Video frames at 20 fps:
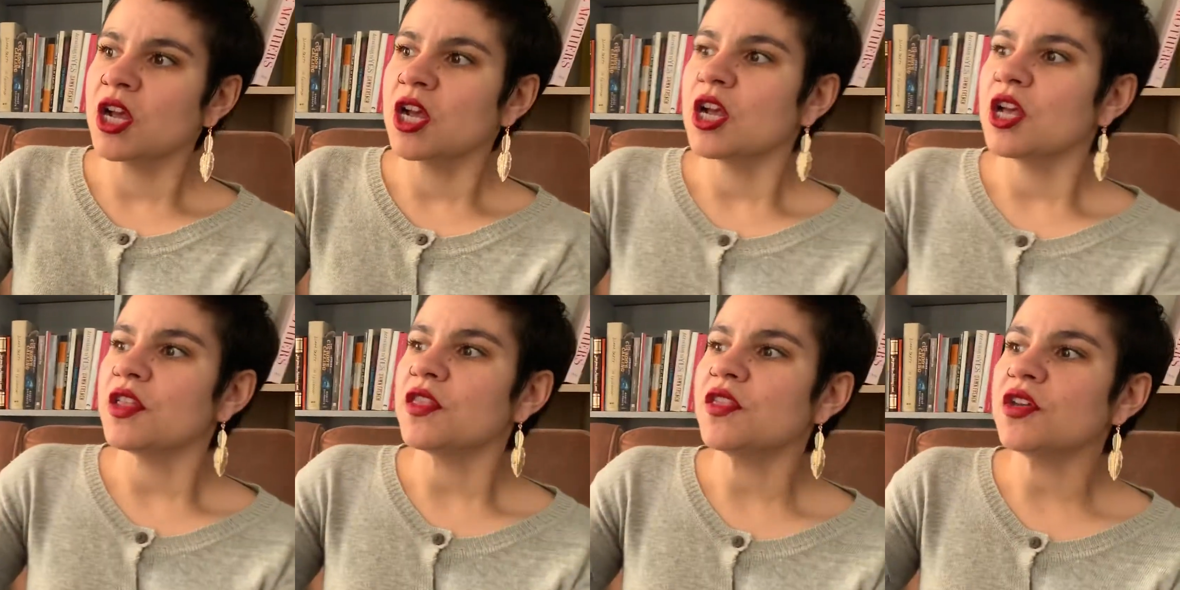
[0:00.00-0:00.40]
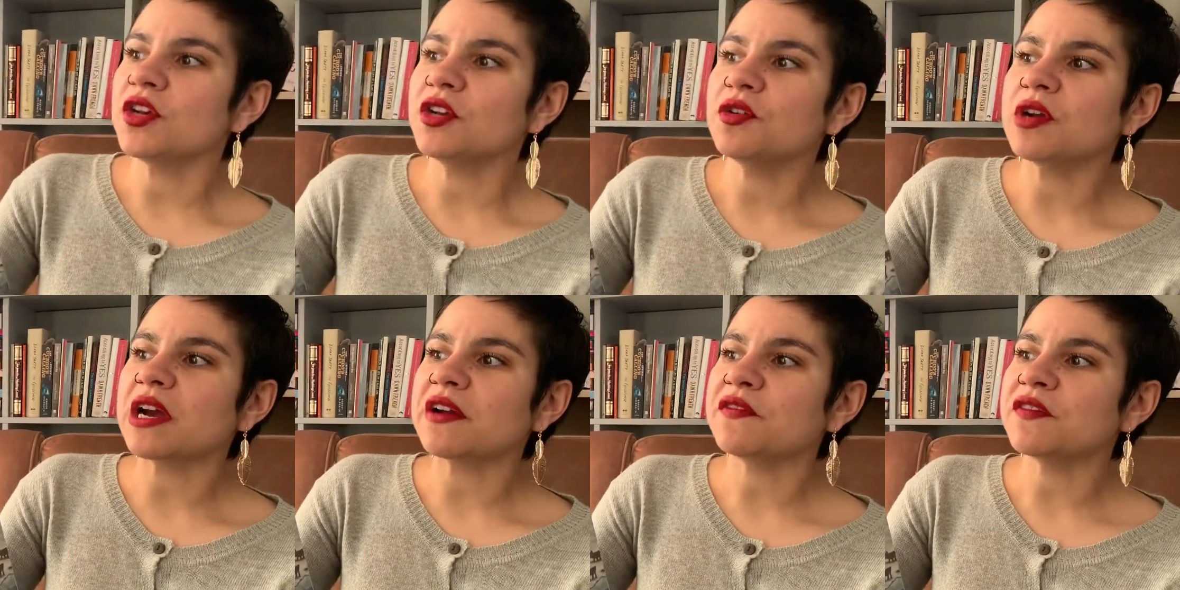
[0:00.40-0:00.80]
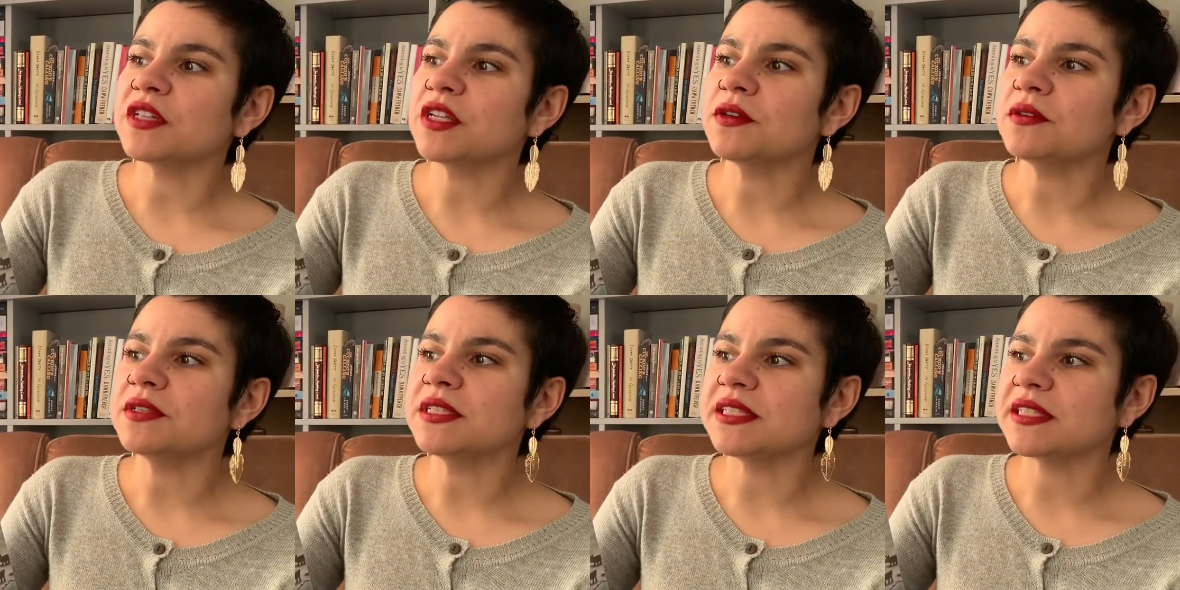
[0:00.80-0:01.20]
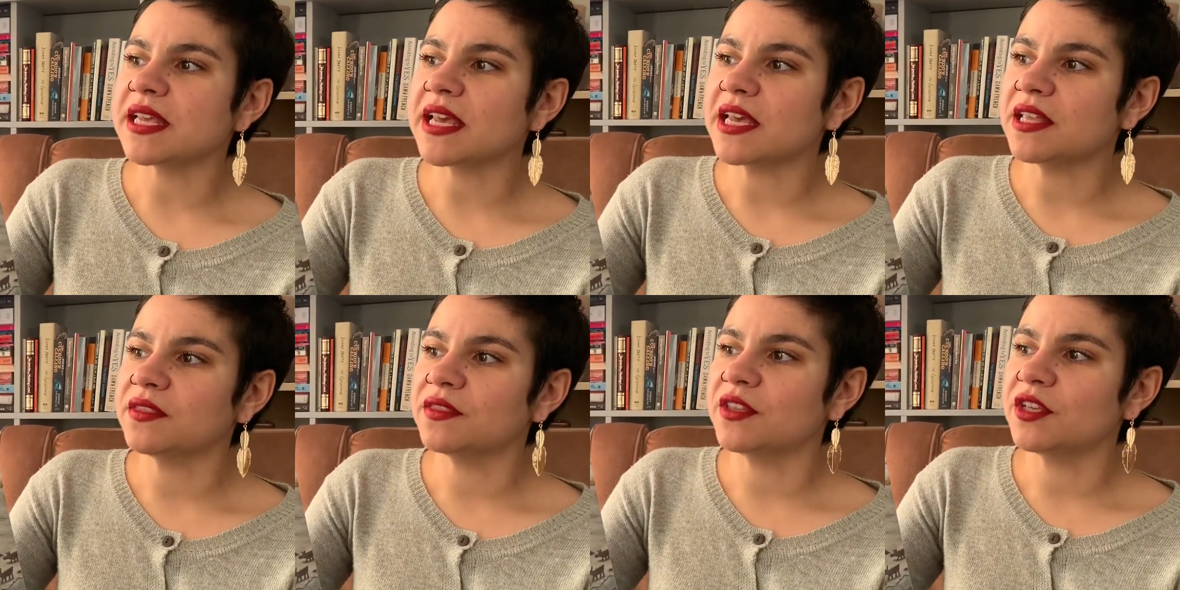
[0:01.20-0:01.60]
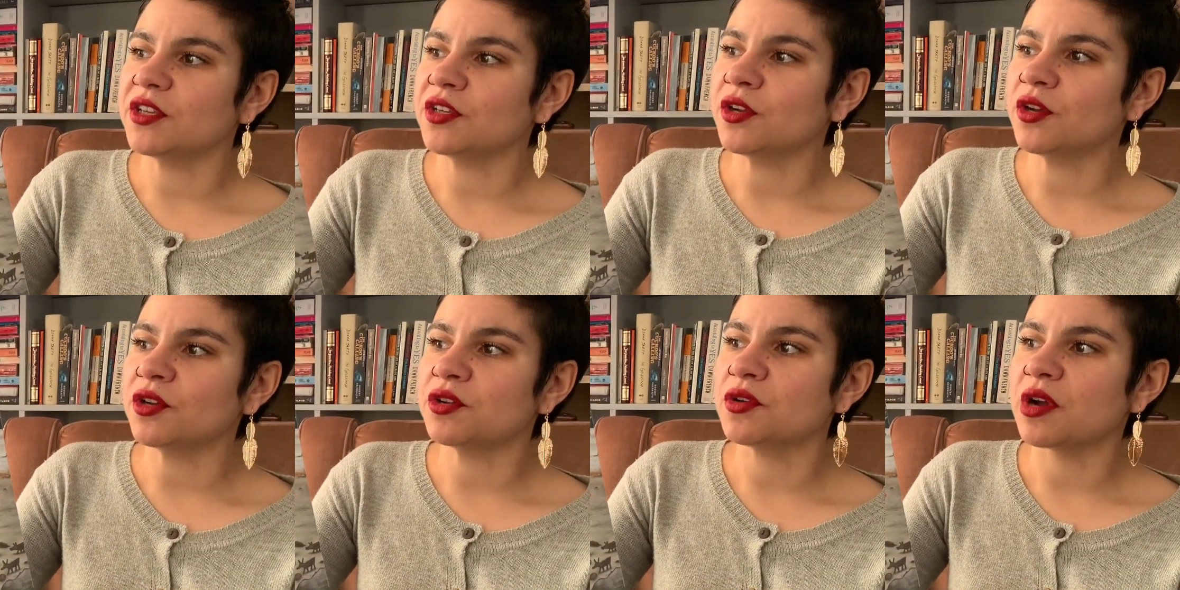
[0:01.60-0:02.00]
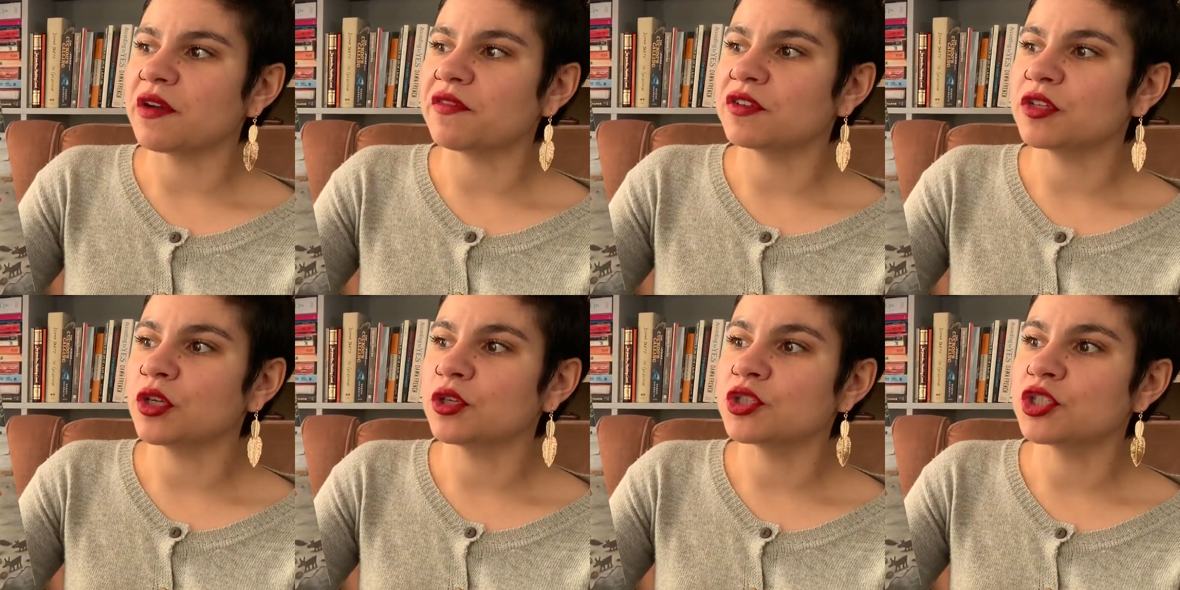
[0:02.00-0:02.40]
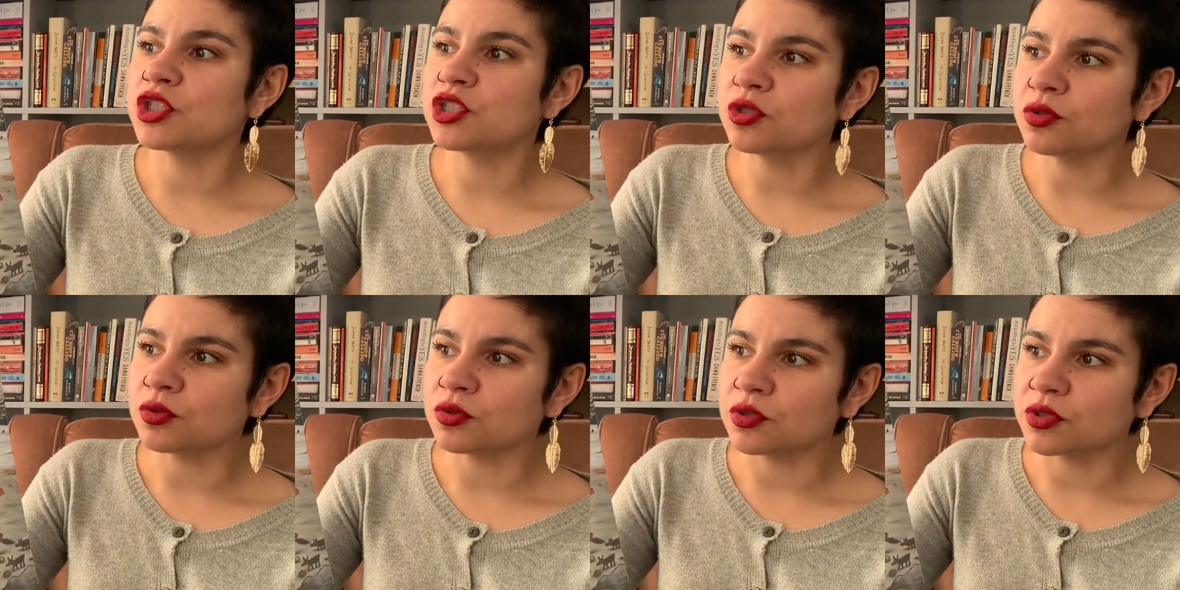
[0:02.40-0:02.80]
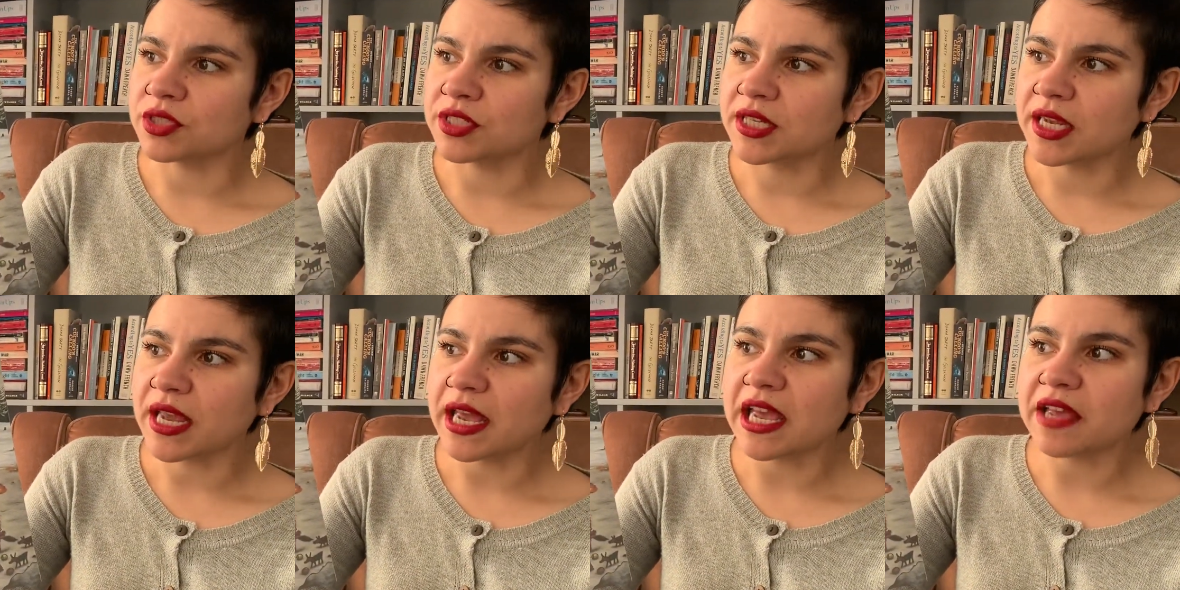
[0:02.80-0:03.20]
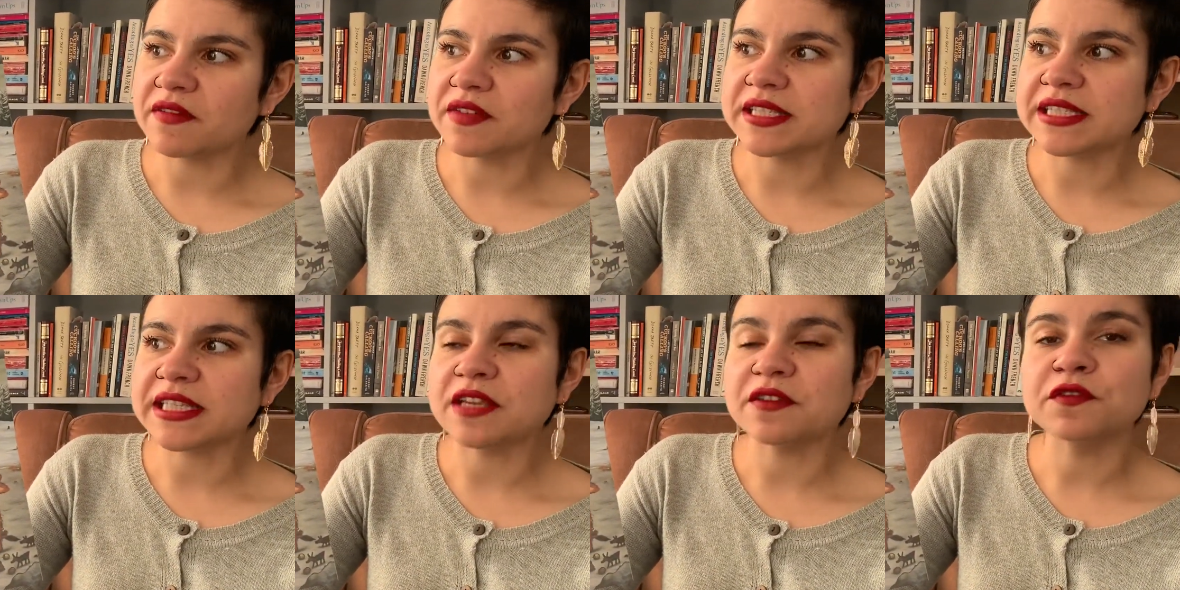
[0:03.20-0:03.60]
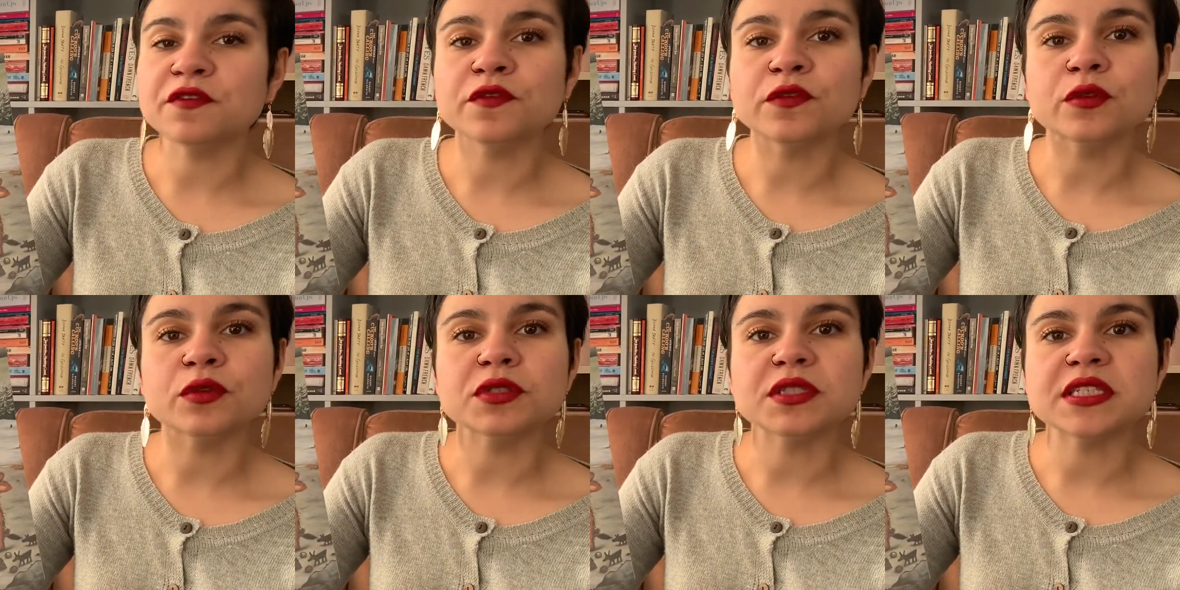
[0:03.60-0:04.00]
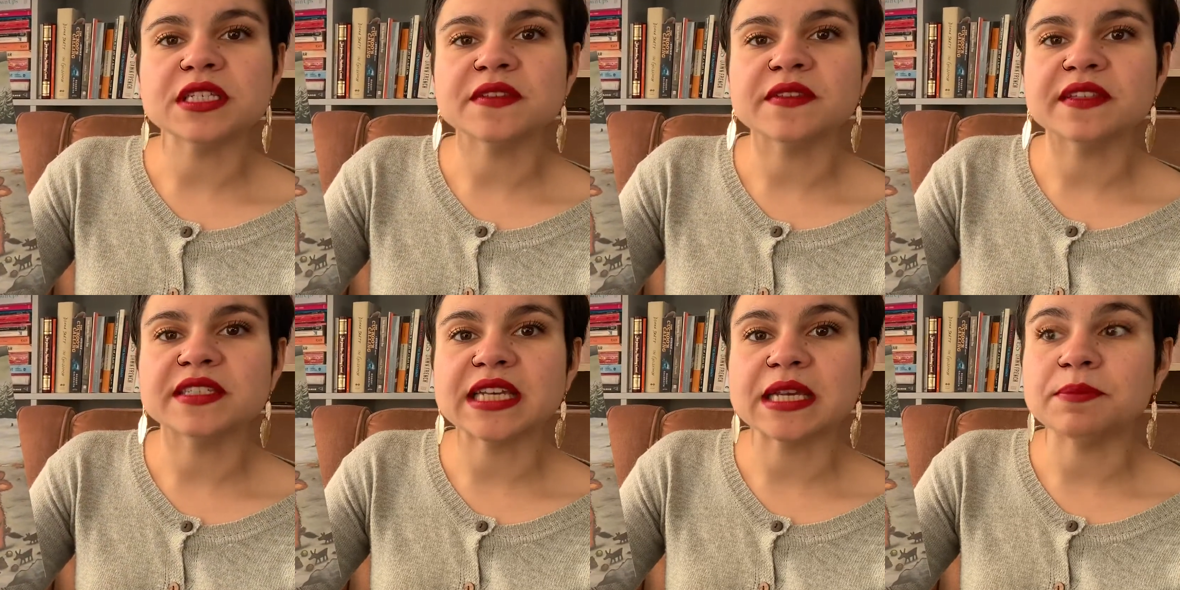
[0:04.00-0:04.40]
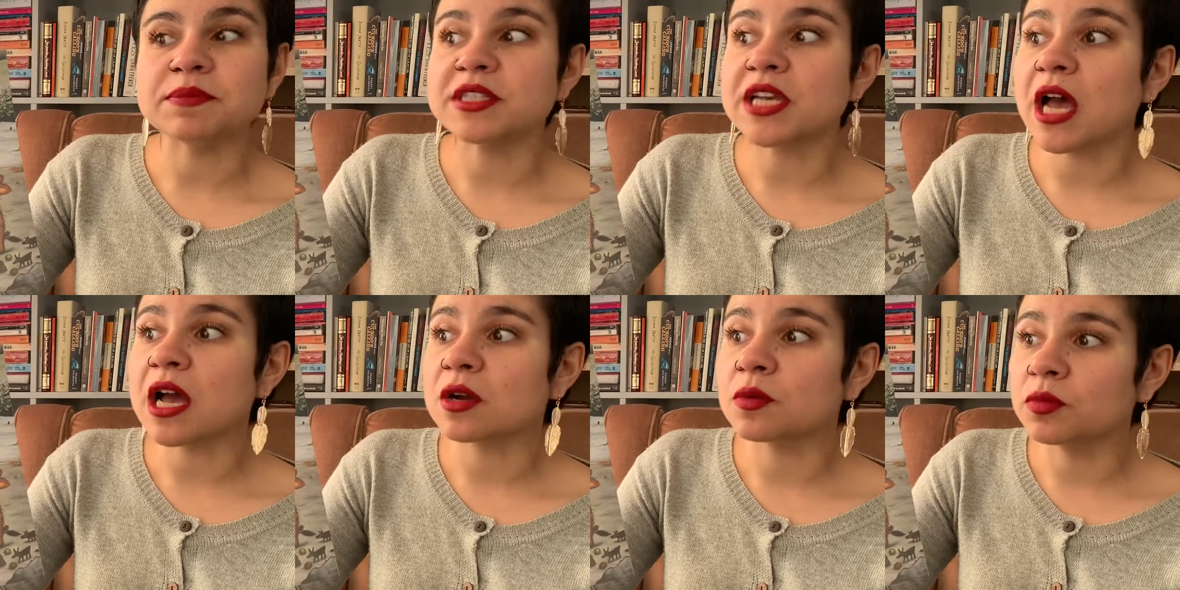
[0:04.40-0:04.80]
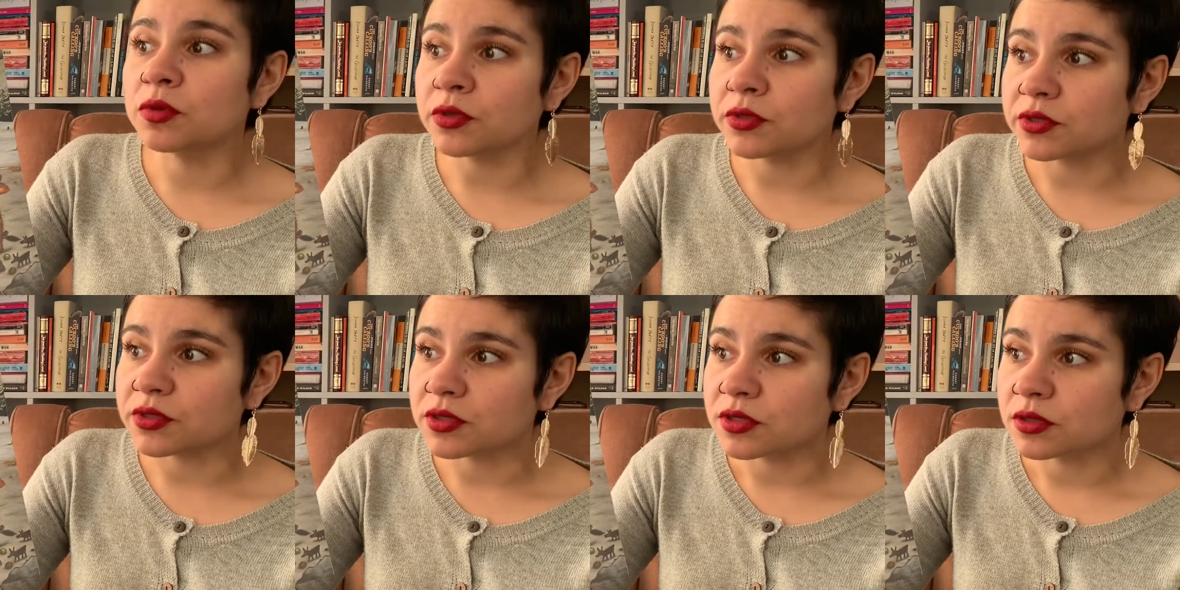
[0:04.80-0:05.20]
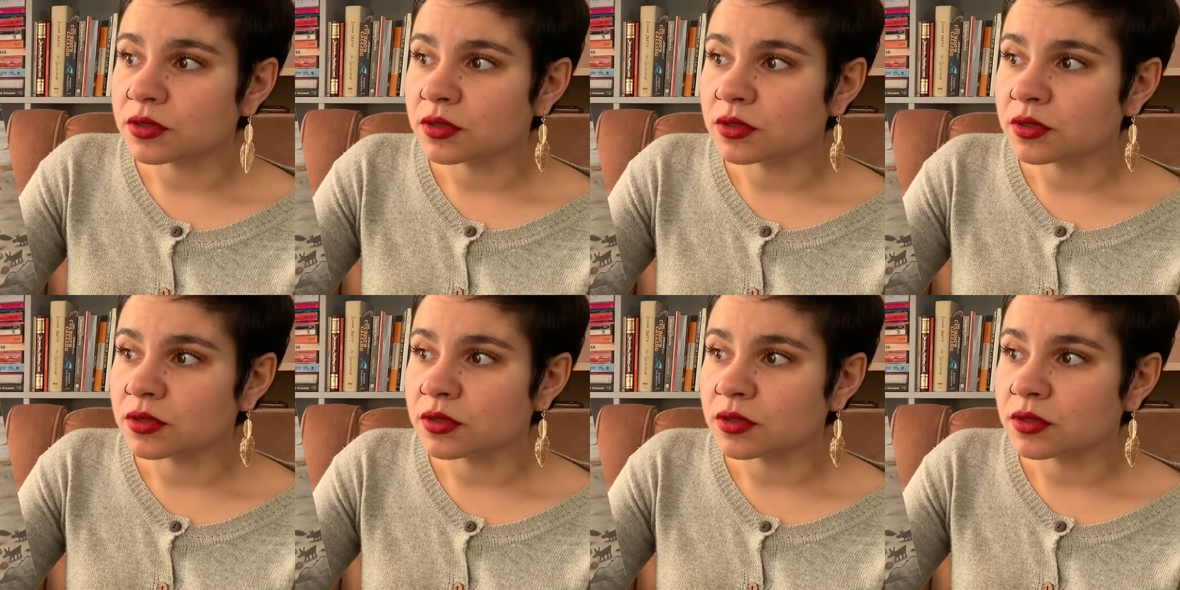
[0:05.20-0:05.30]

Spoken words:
The Gruffalo said that no Gruffalo should ever set foot in the deep dark wood.